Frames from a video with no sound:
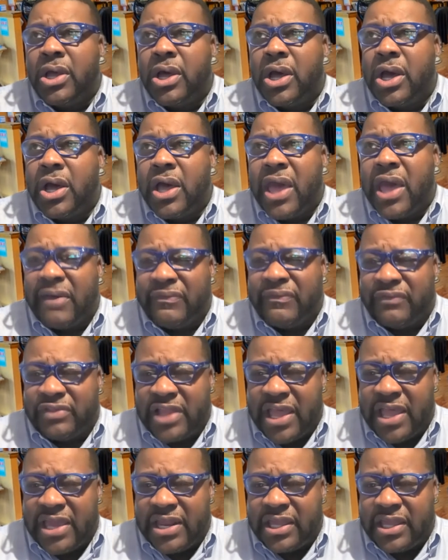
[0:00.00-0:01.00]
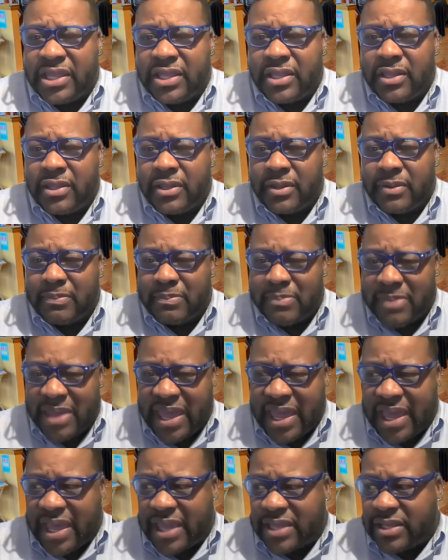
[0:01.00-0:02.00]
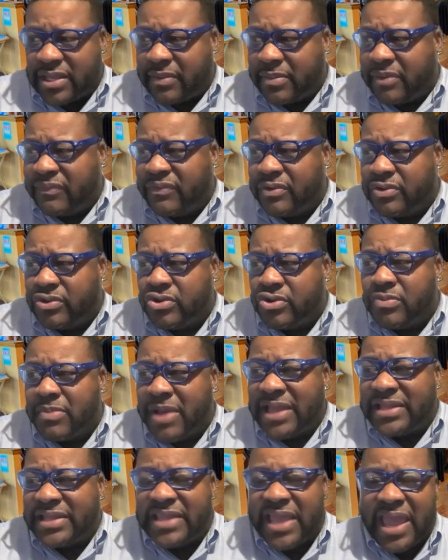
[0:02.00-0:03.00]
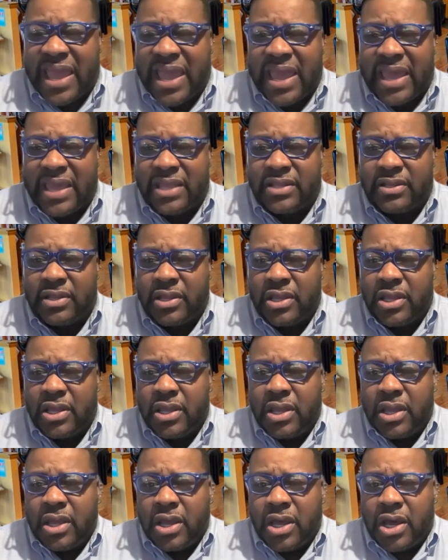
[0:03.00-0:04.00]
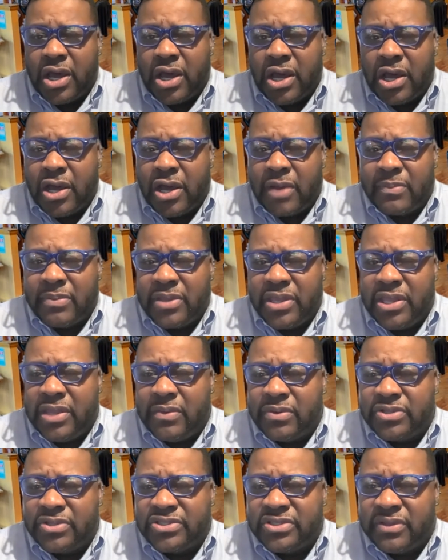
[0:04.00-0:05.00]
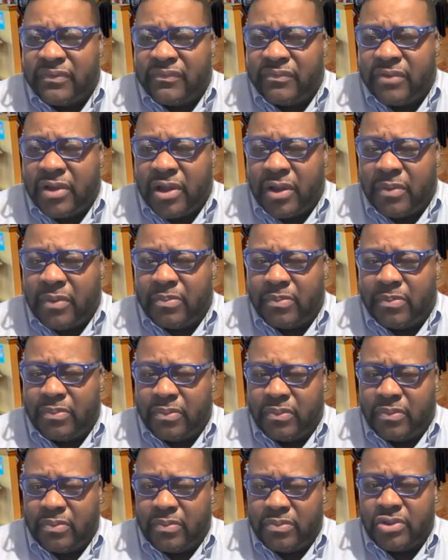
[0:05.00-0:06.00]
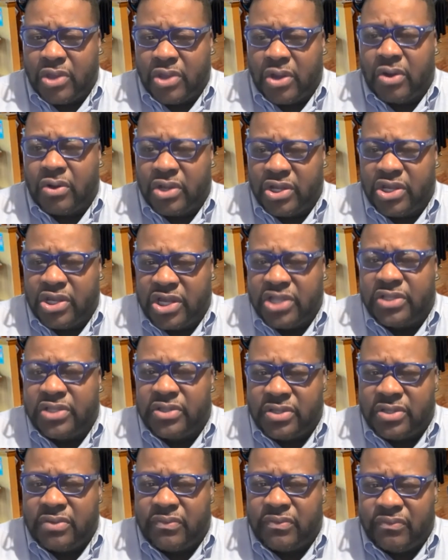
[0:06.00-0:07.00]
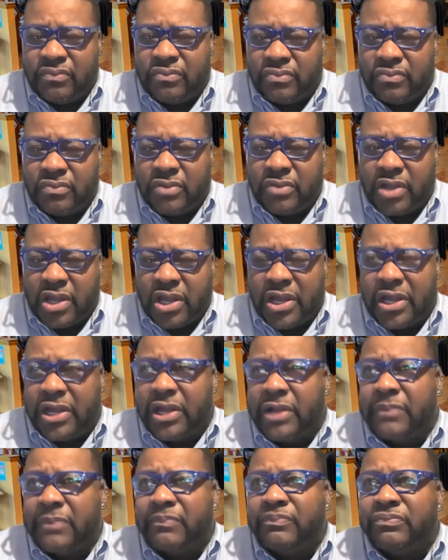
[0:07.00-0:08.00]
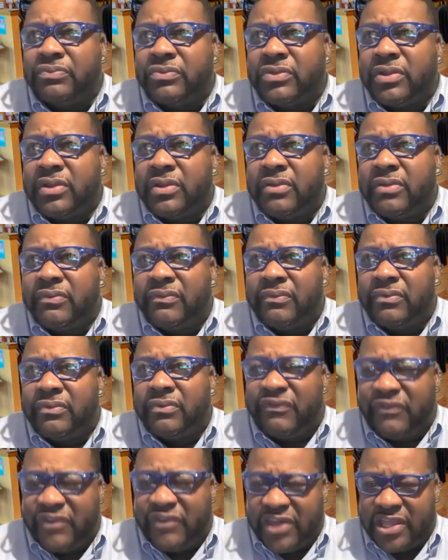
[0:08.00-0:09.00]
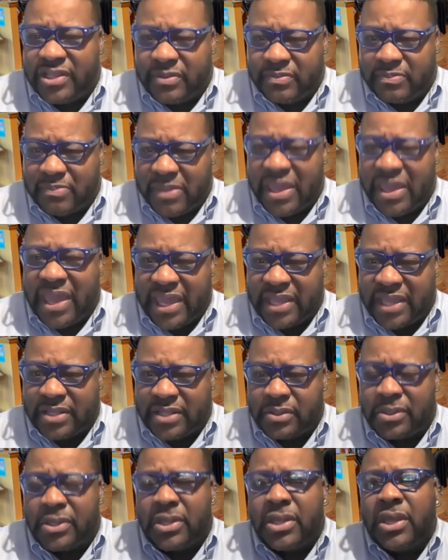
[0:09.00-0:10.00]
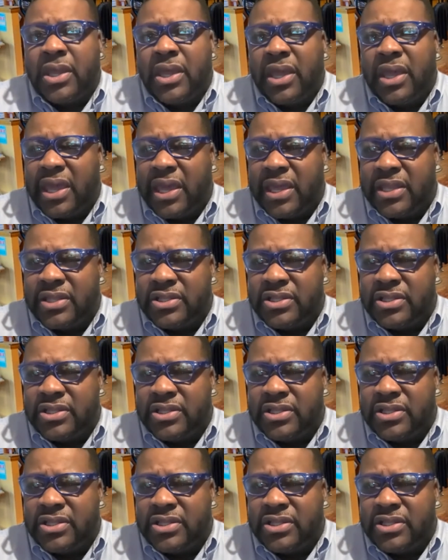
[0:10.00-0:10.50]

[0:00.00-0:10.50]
athletic man. I mean, if you knew my dad, um, he was a, a you know good uh, fit man, and